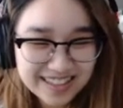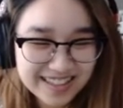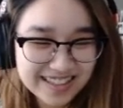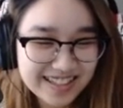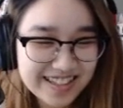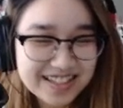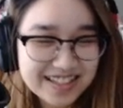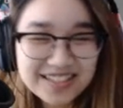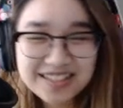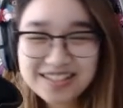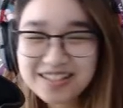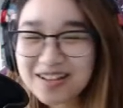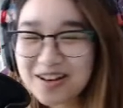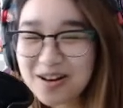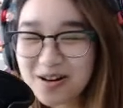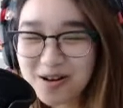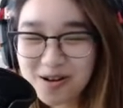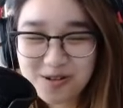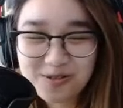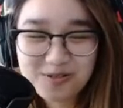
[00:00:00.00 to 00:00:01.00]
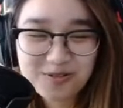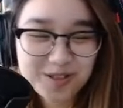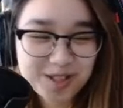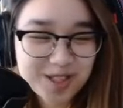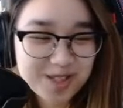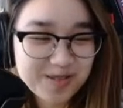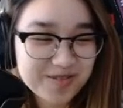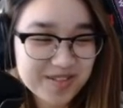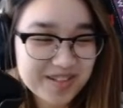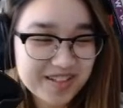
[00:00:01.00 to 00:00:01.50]
Let's go,
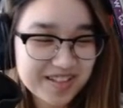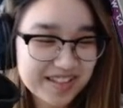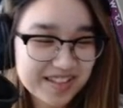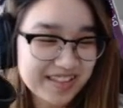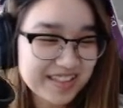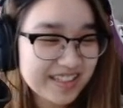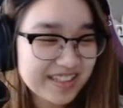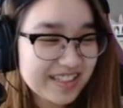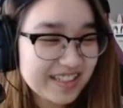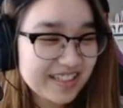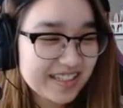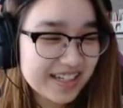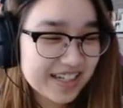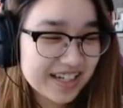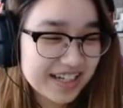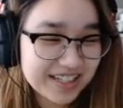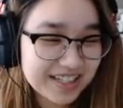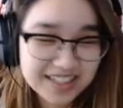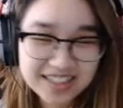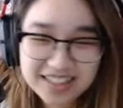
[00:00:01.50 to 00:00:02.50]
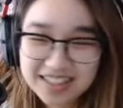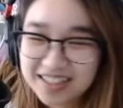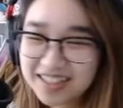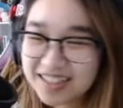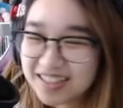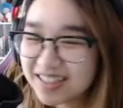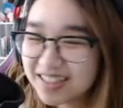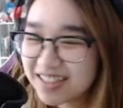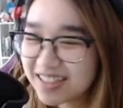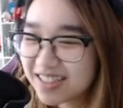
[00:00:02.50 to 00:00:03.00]
first ball.
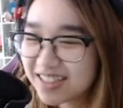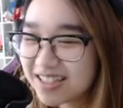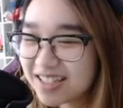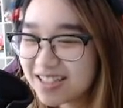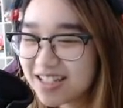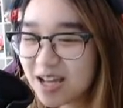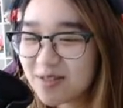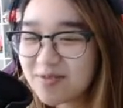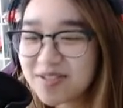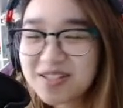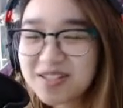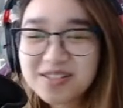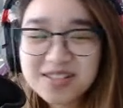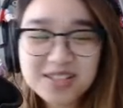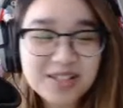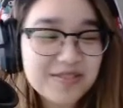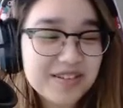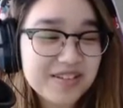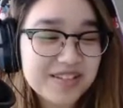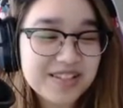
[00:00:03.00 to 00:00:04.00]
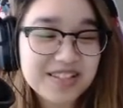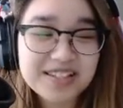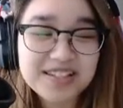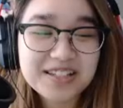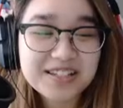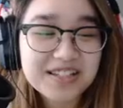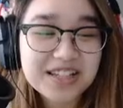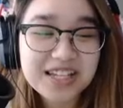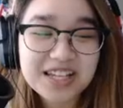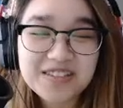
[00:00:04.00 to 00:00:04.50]
Yeah, but you somehow
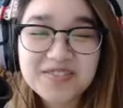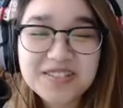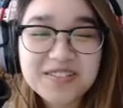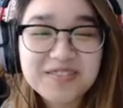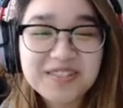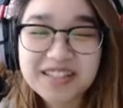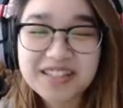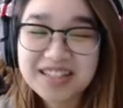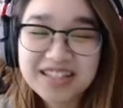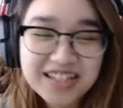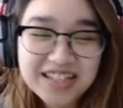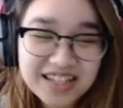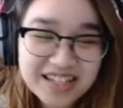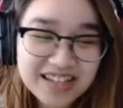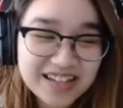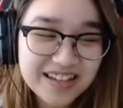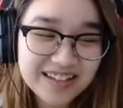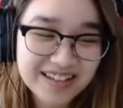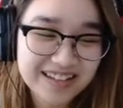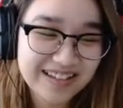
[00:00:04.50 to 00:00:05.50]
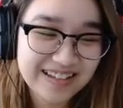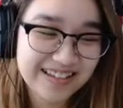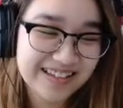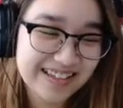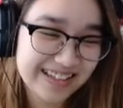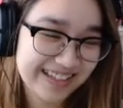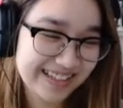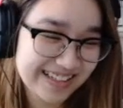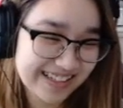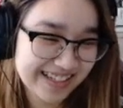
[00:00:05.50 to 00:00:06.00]
still hit me with
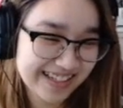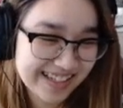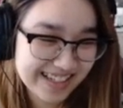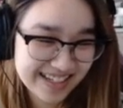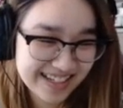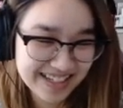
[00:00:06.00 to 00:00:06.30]
it.